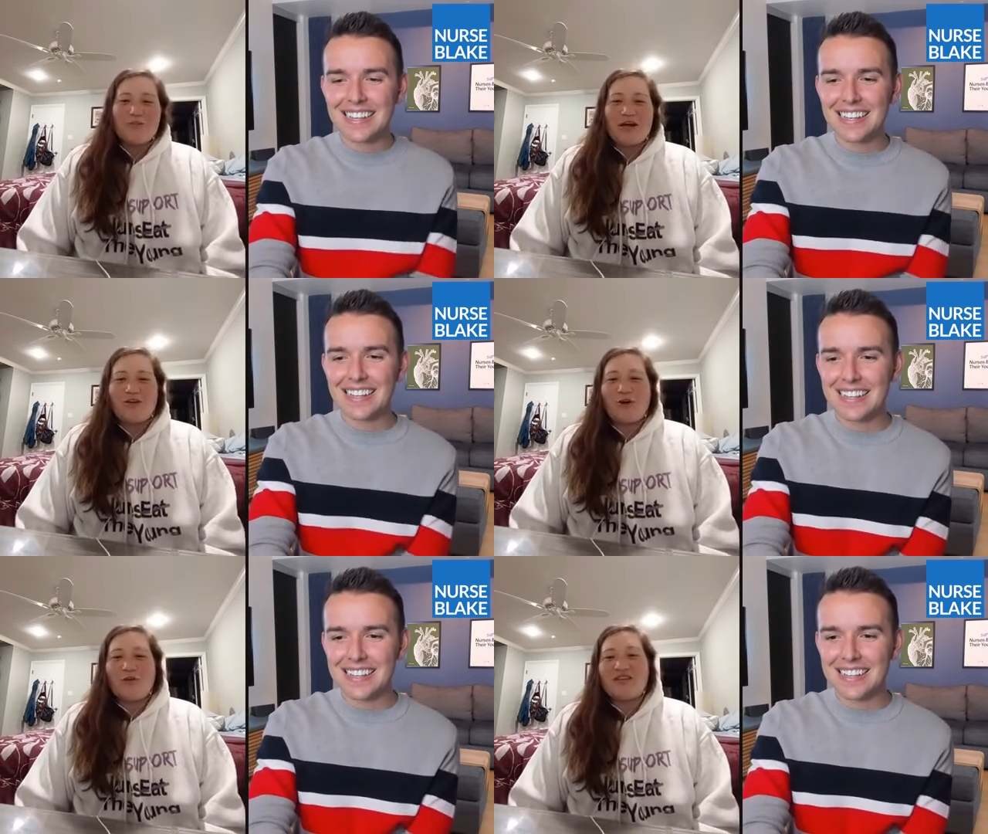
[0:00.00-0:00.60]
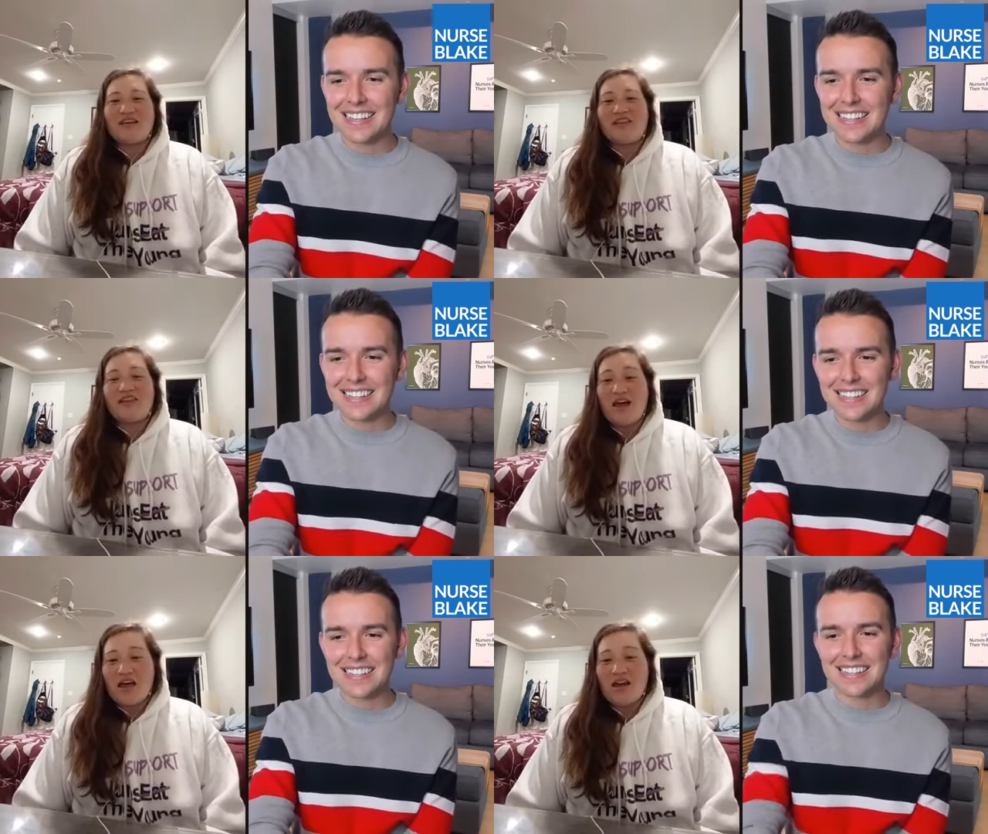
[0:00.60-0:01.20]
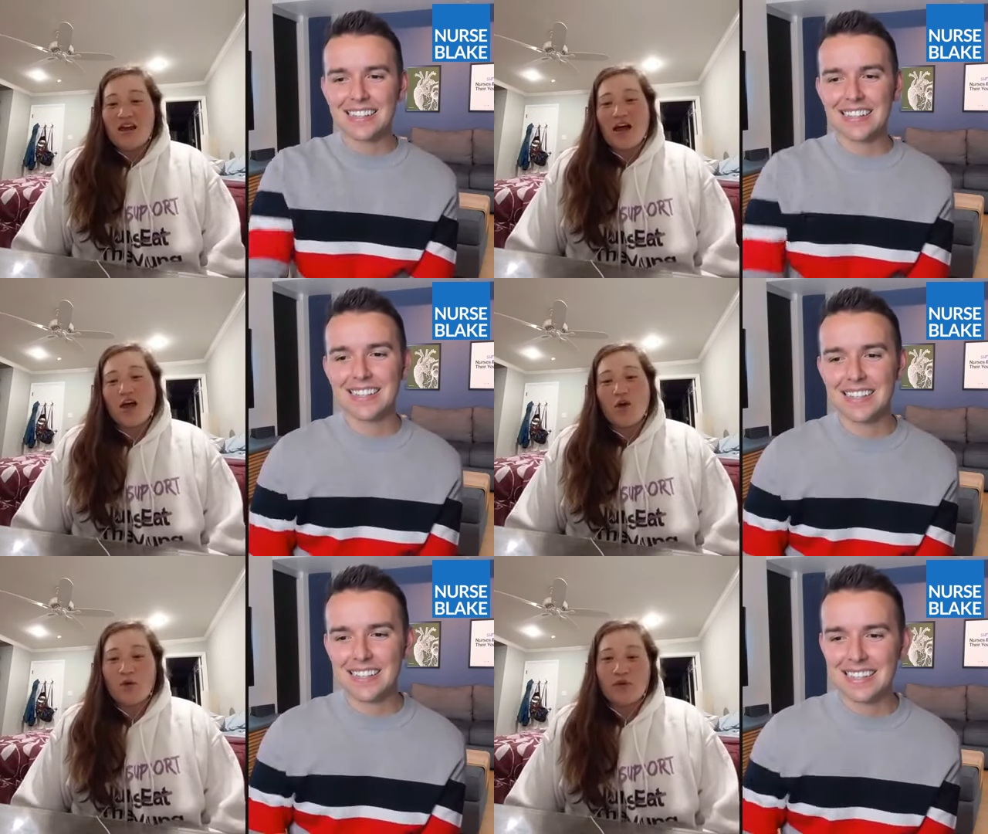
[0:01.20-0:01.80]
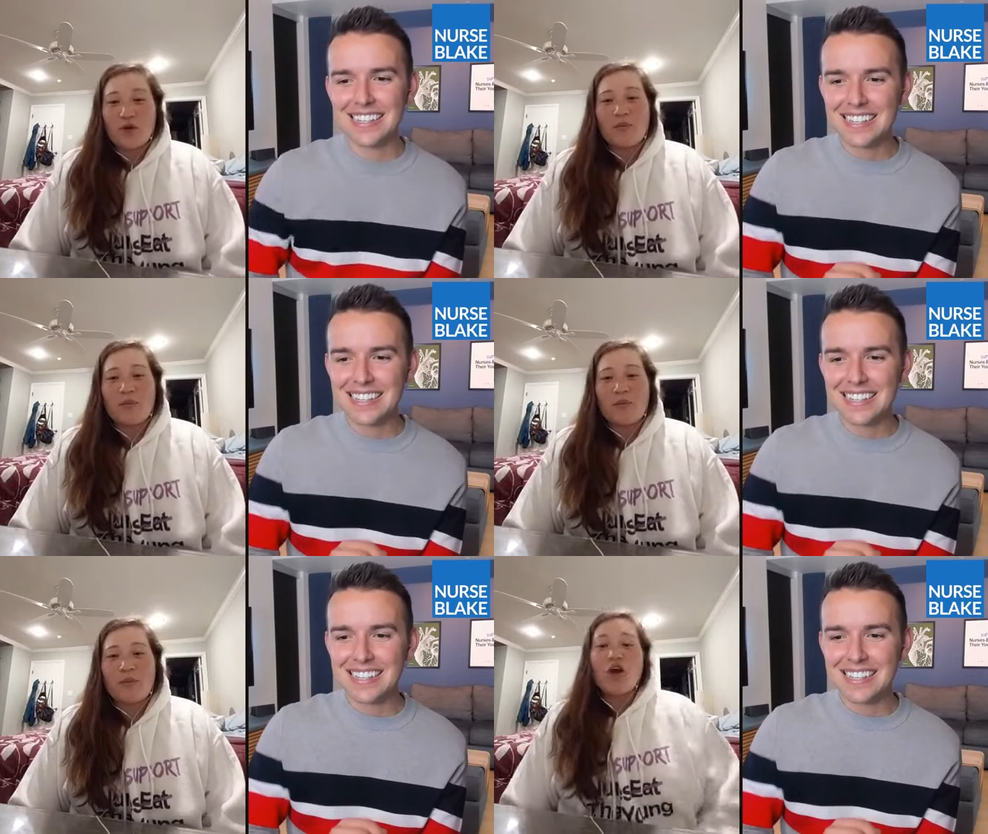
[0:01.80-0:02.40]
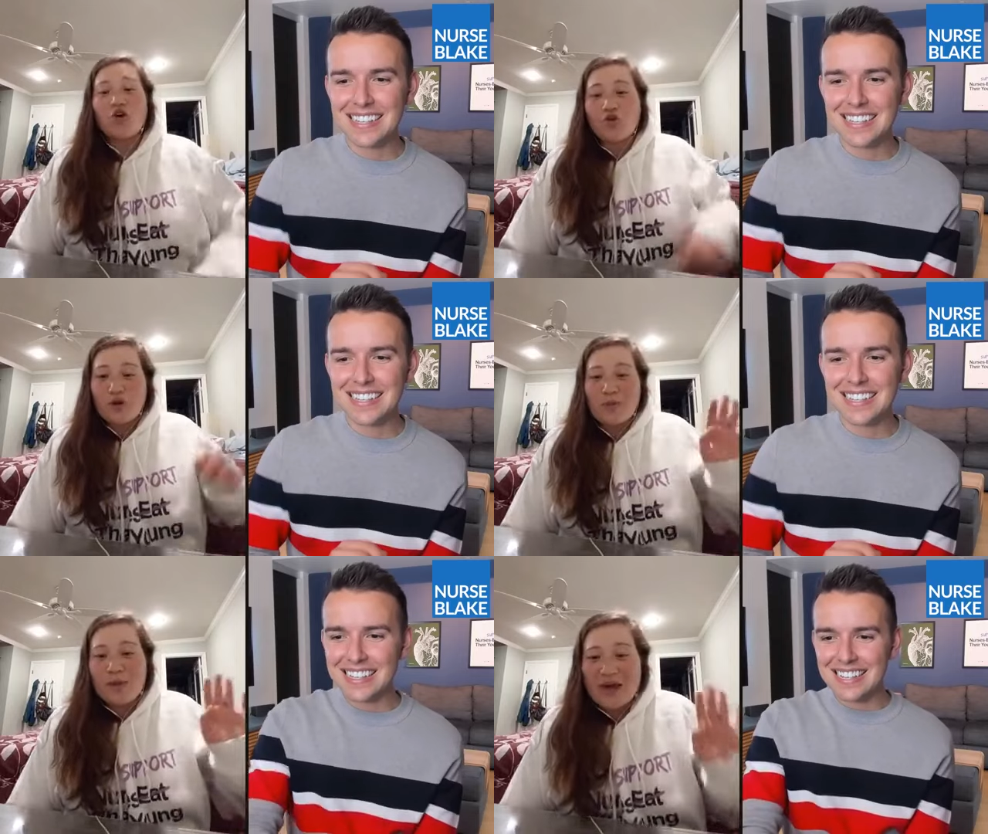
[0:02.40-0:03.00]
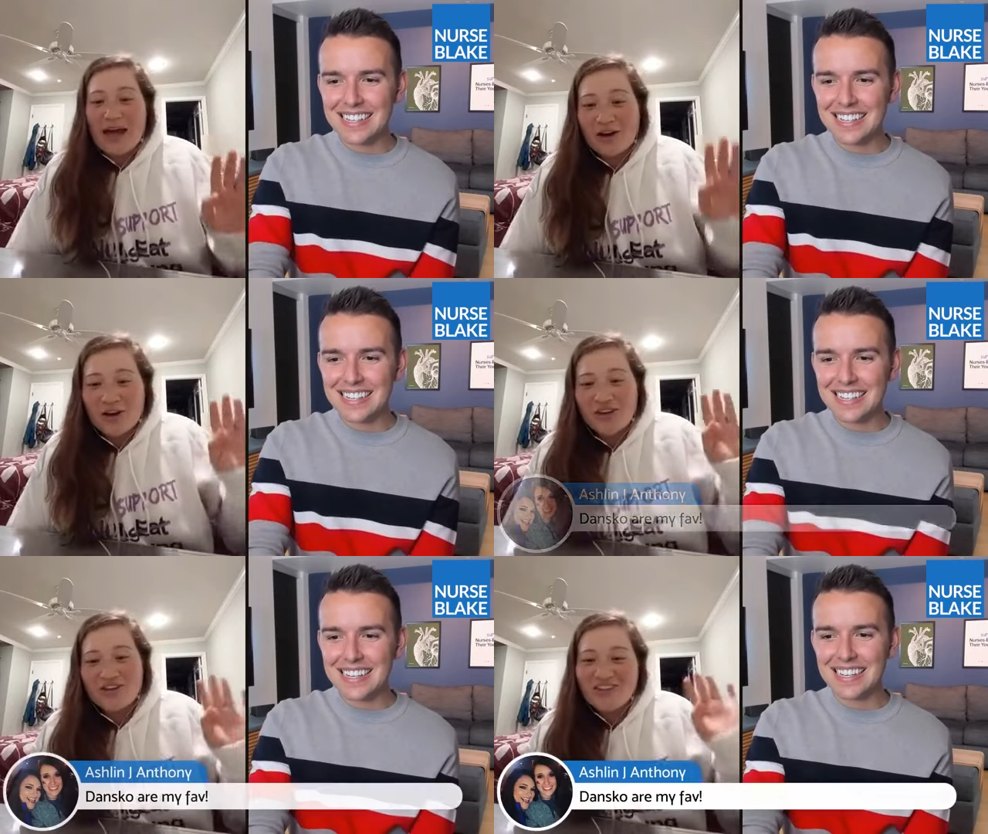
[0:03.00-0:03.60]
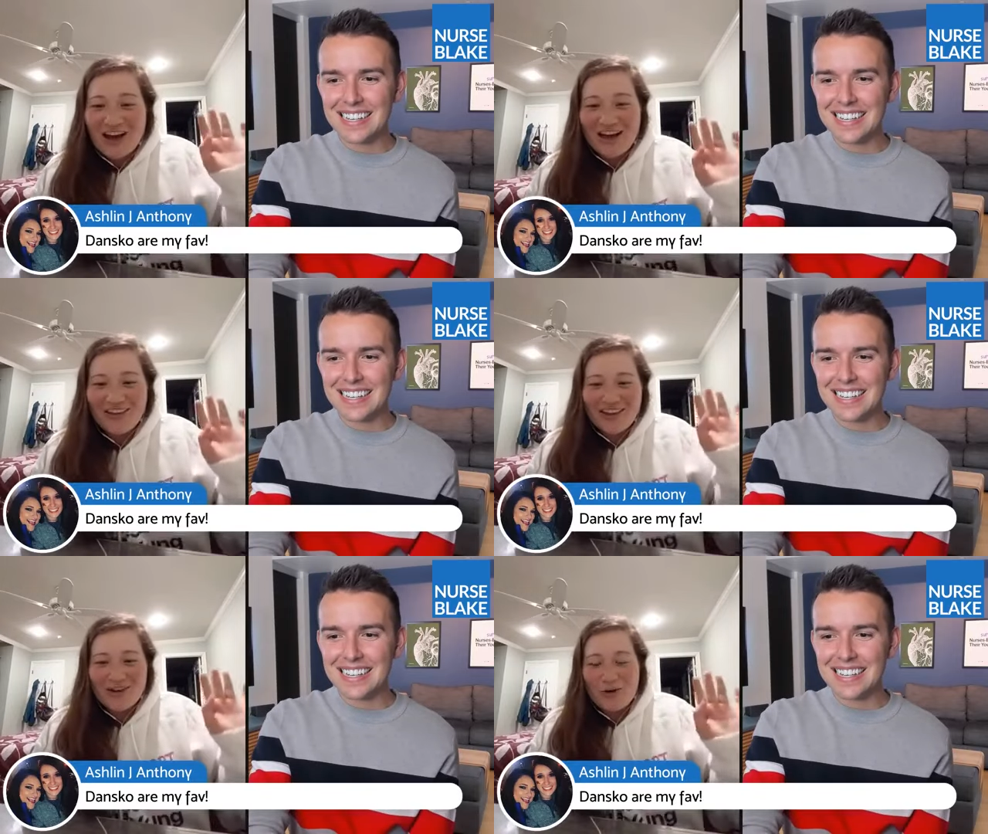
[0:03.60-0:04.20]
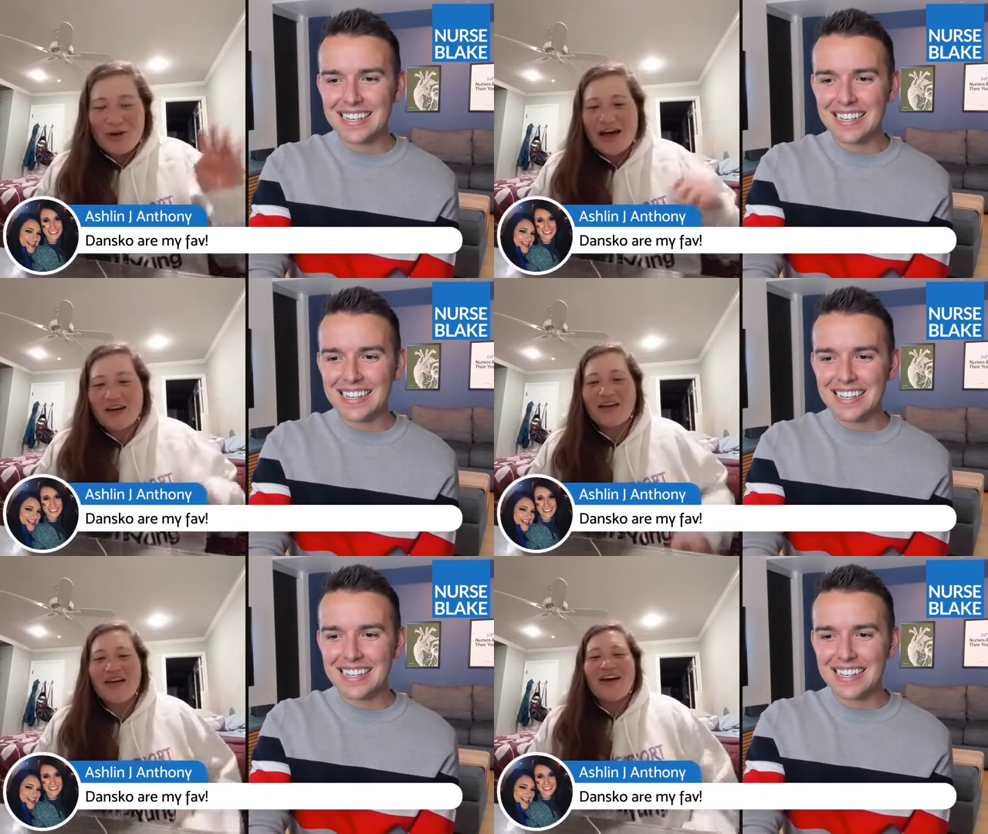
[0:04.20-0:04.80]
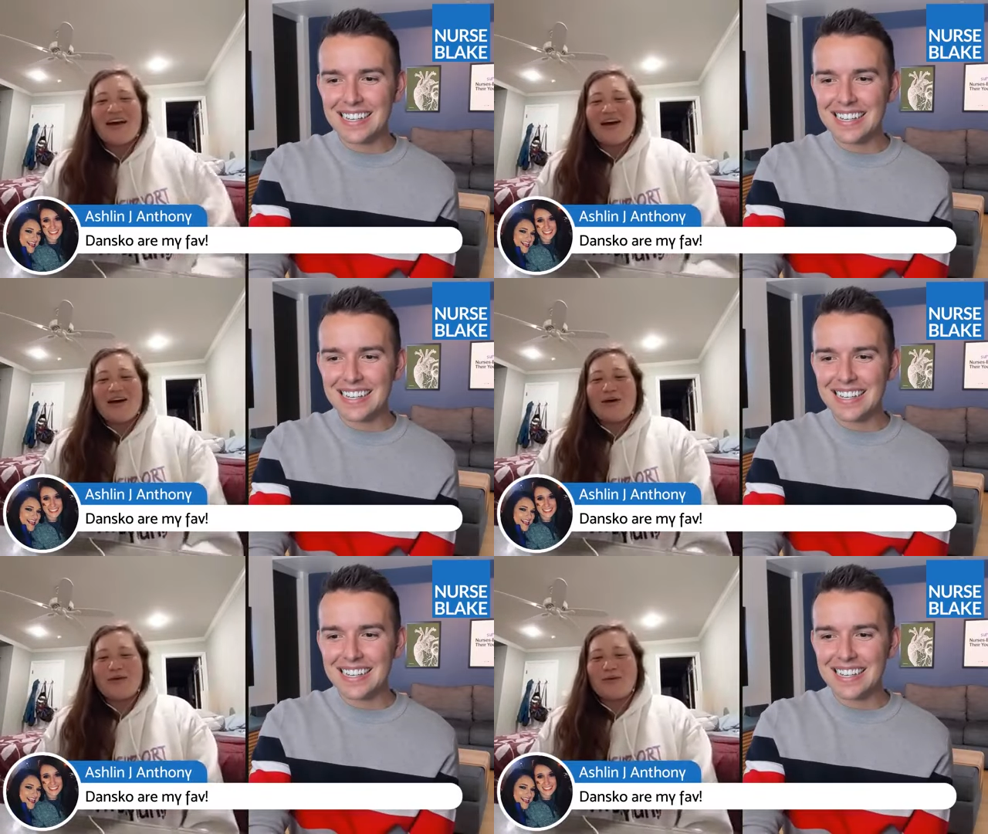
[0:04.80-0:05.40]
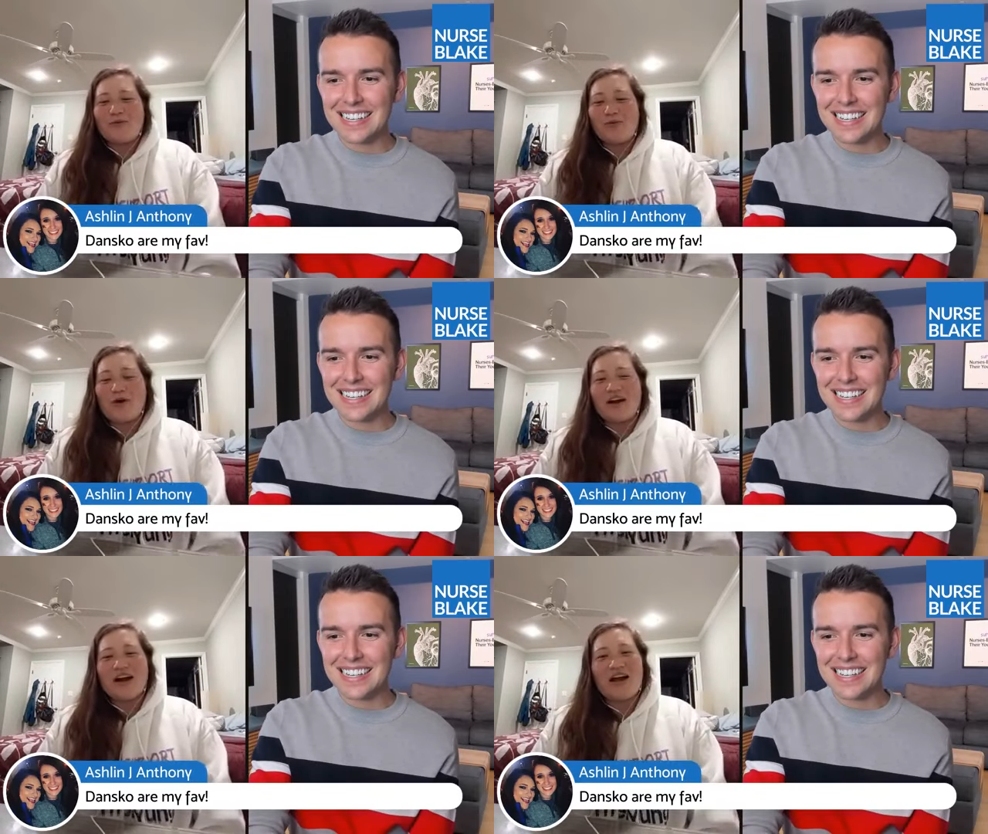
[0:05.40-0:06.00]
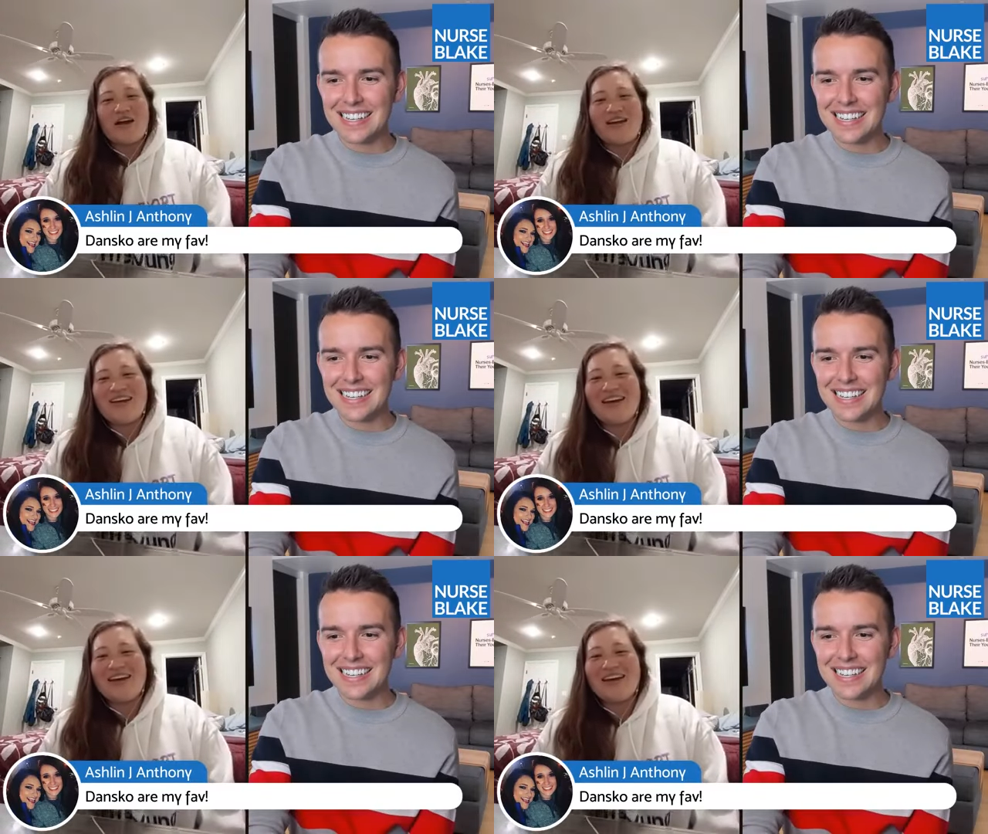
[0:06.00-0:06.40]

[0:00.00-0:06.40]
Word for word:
Speaker 1: my adult ones, and then I always wear my Green Bay Packers holla go pack. Oh, um, oh, get you where,